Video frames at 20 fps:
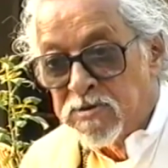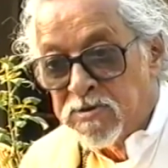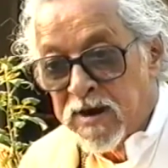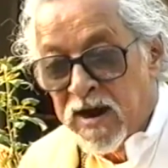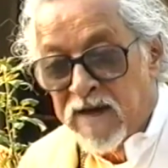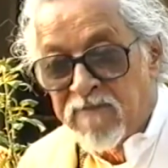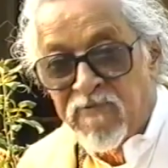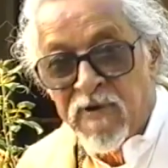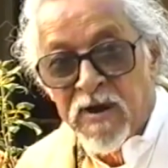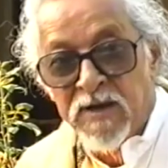his
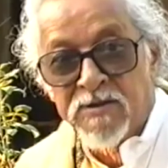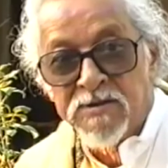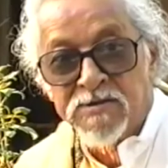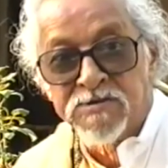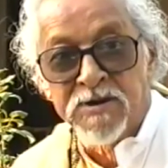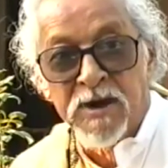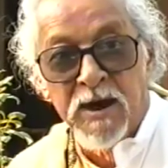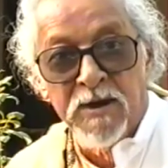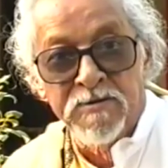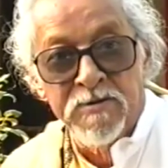
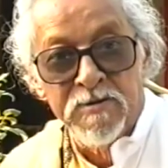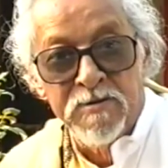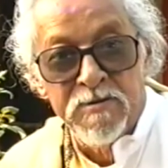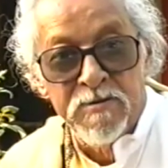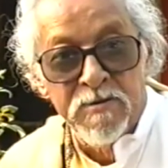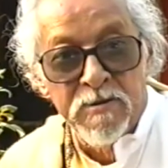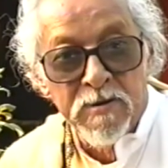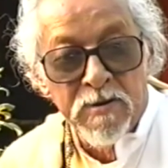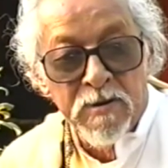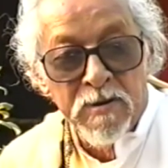grandfather
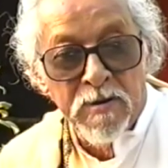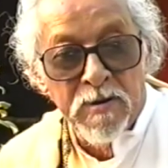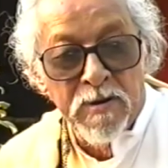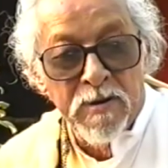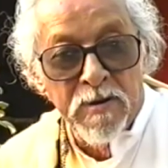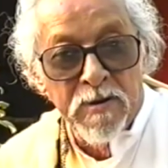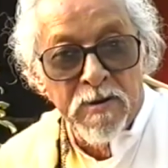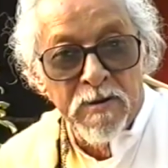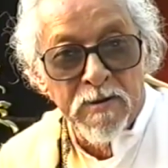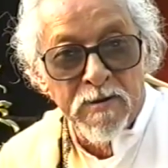started
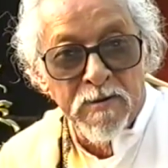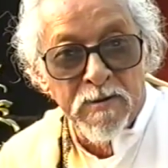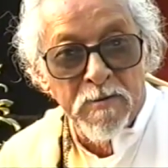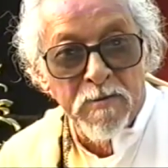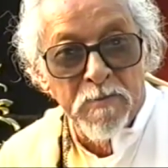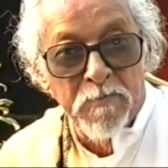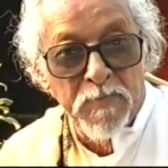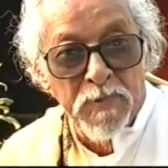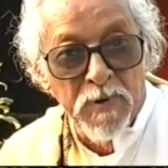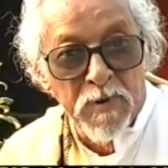
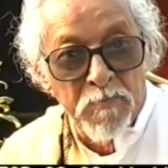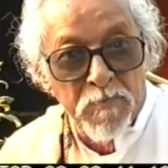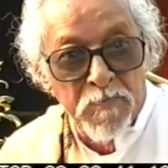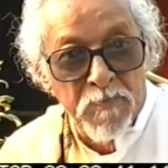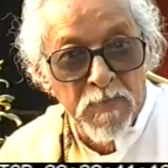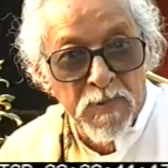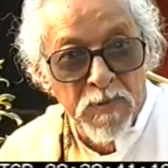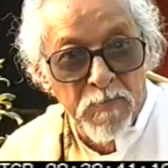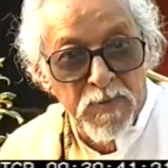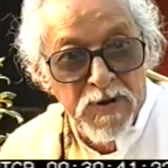a
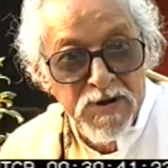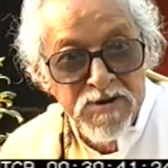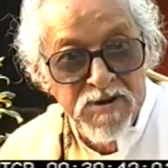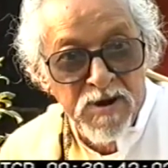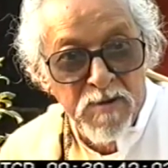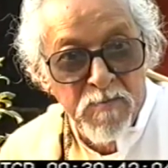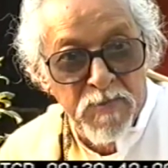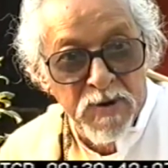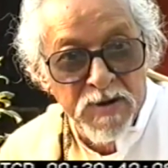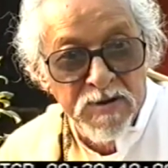
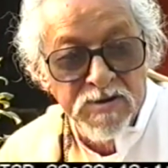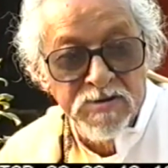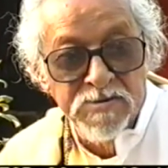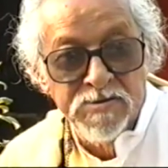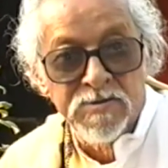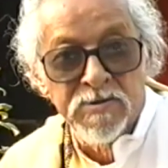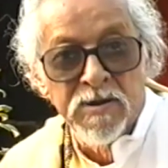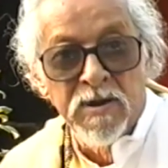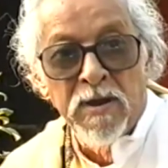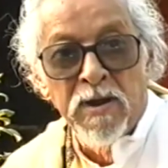printing
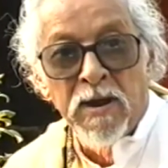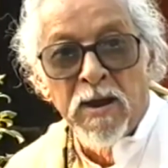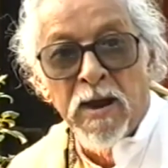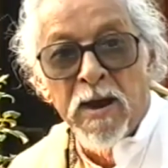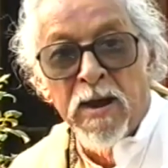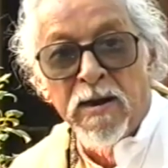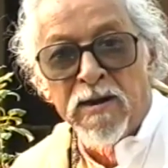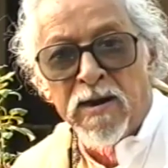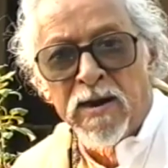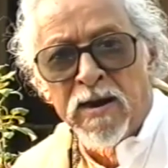press
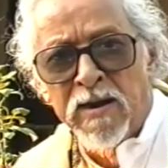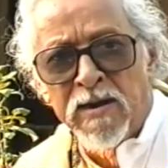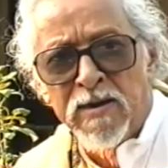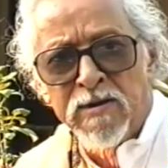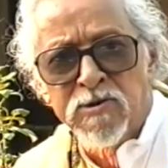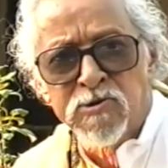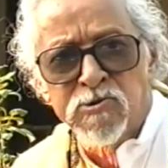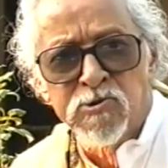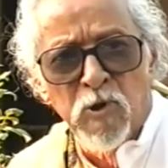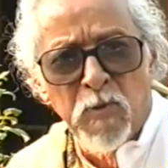and
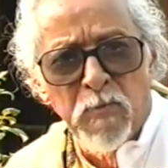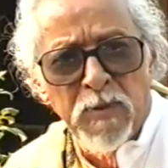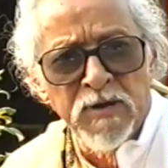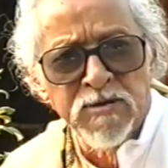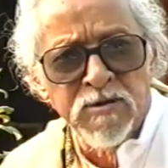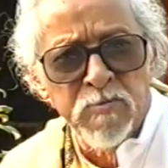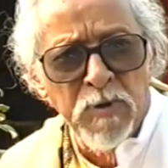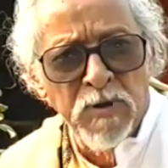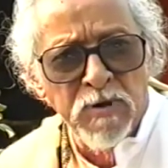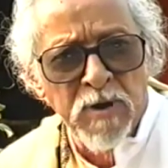learned so
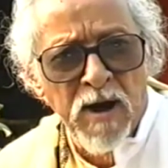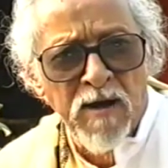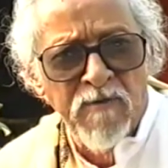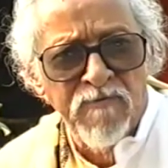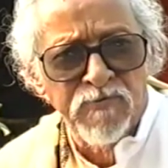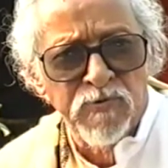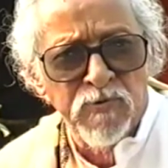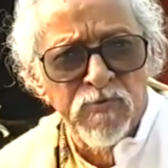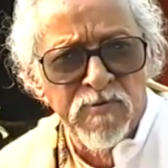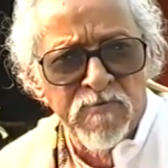much about
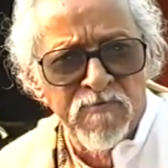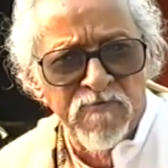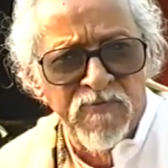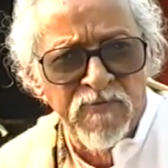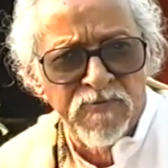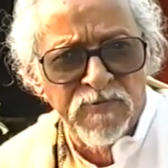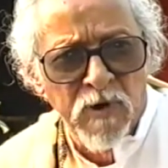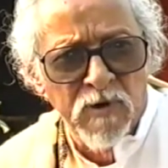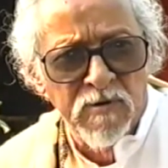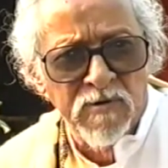half-tone
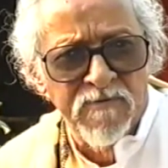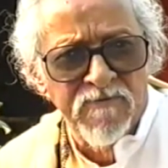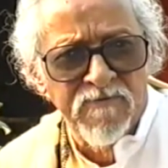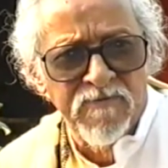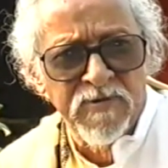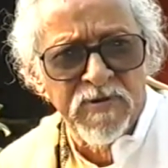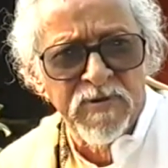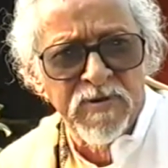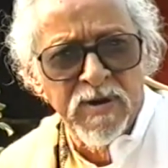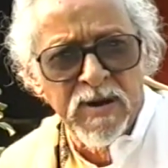
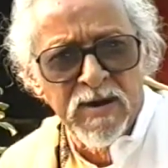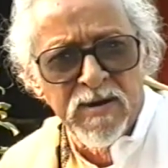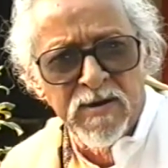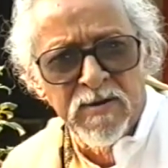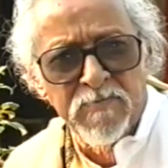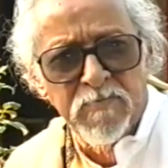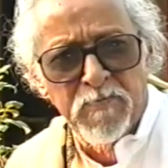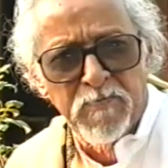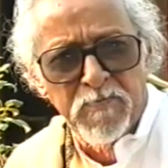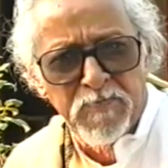photography
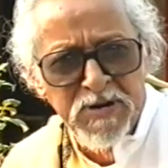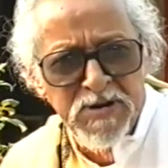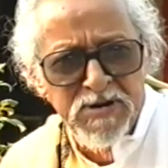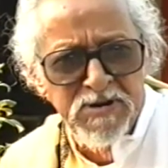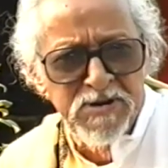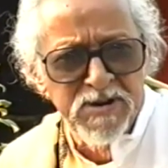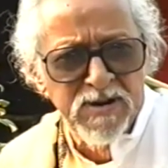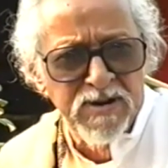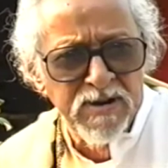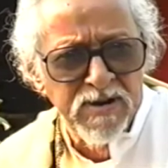and
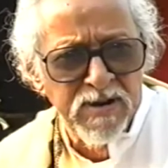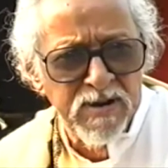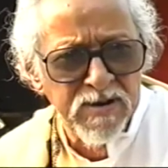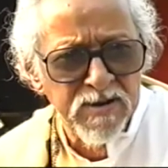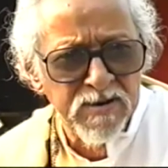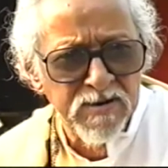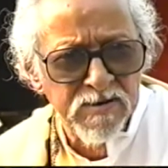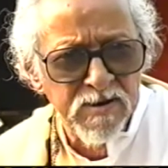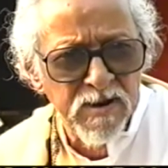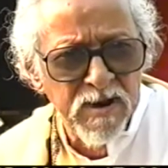printing
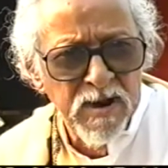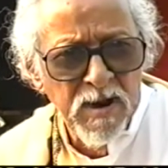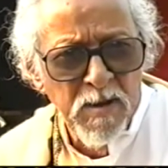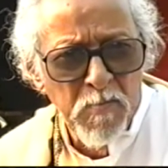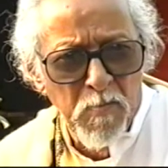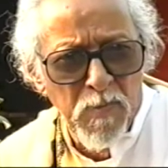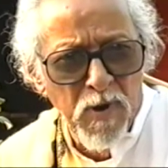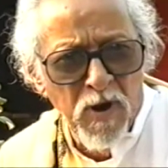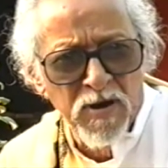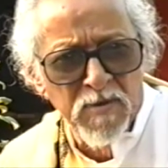and
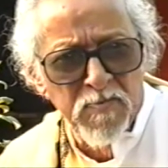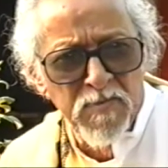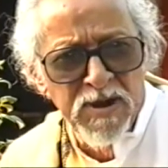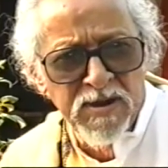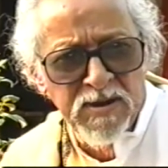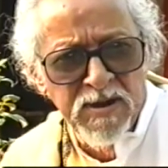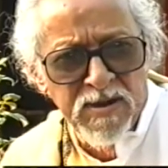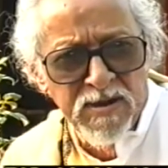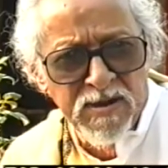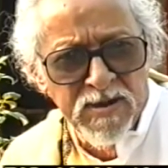block
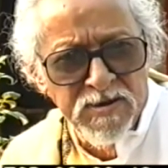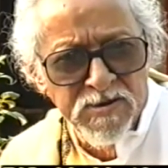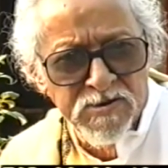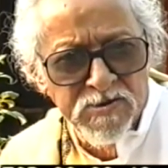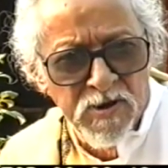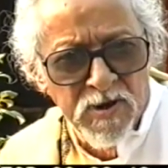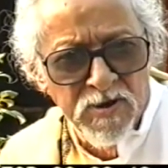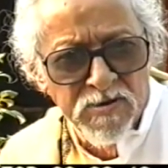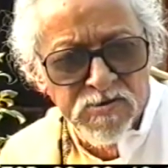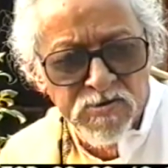making
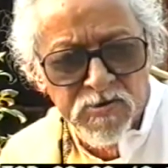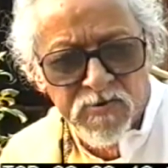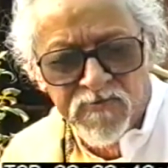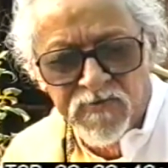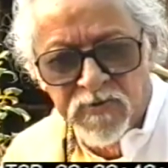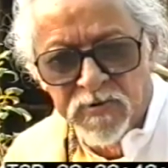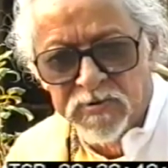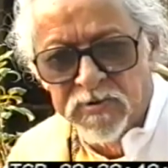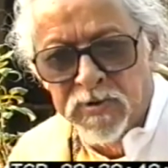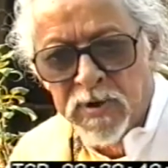and so on and
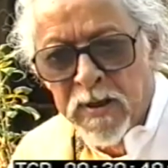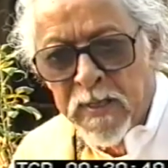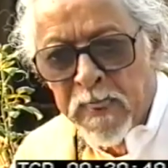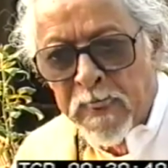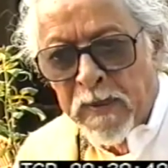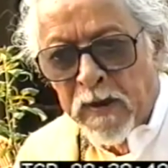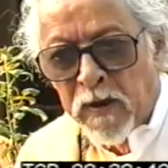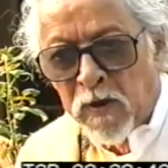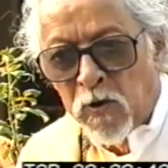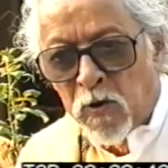so forth.
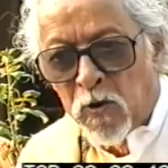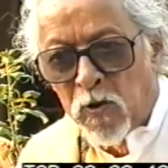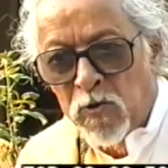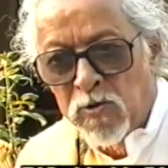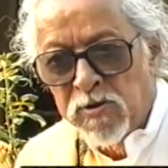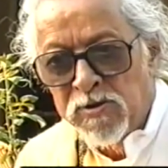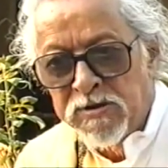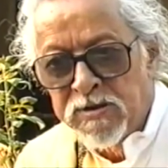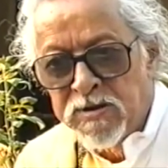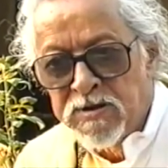
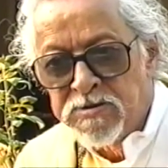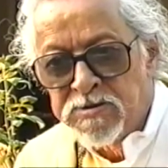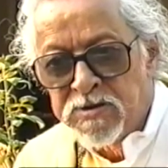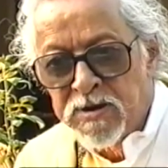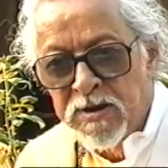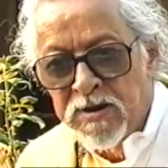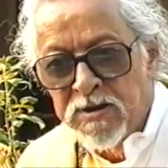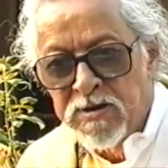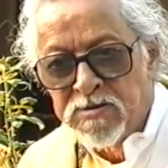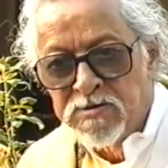All this
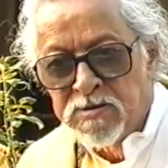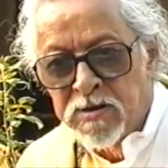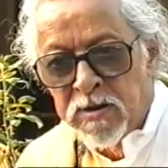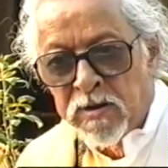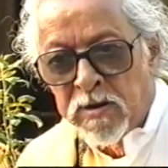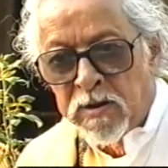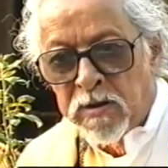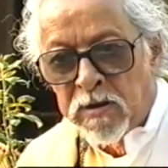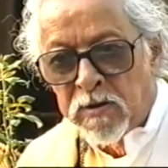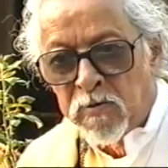is
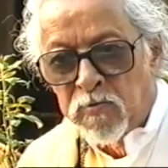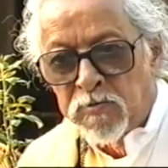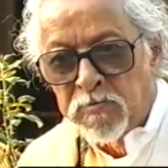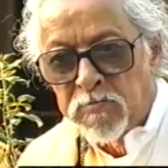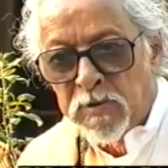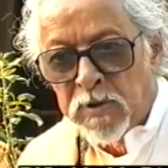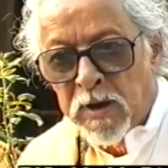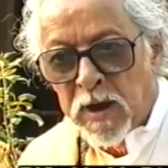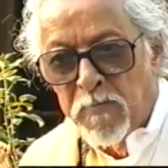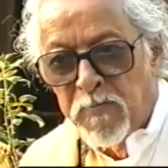
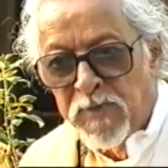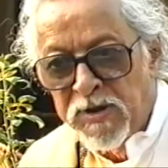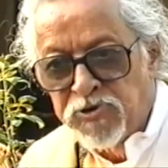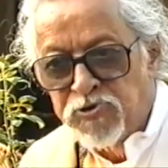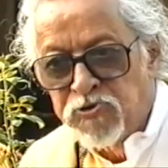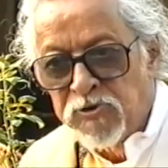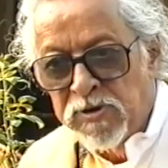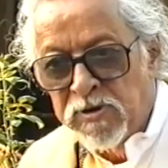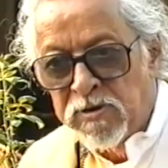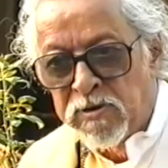
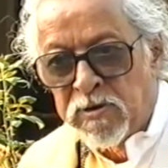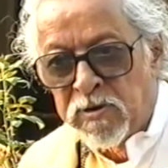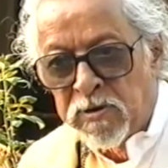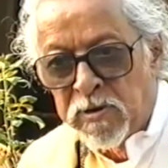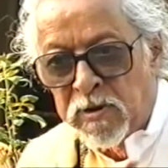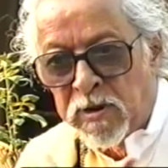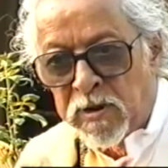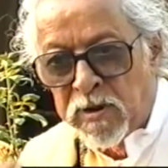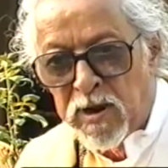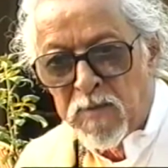habitually
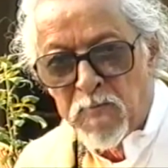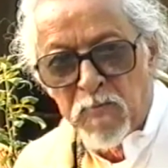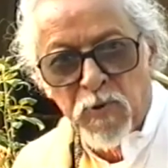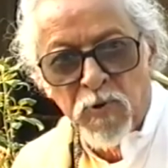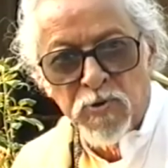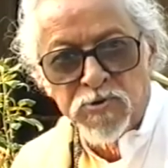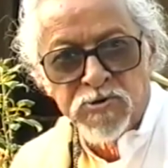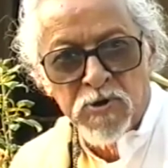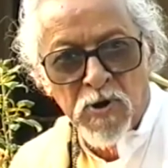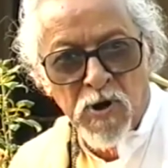
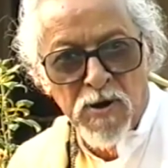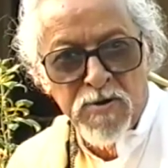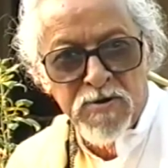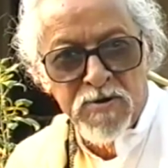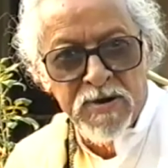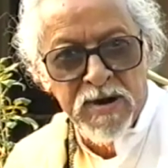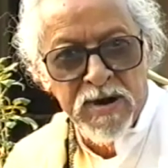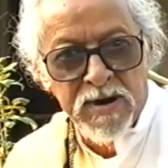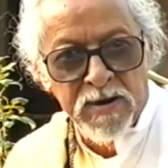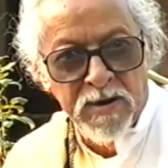imposed
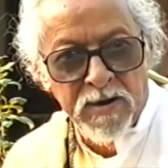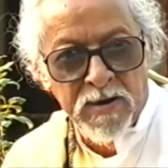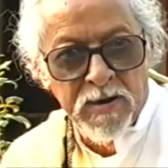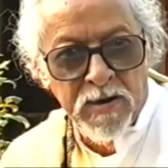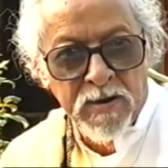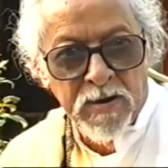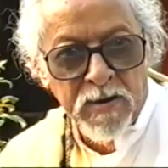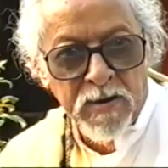on Ray,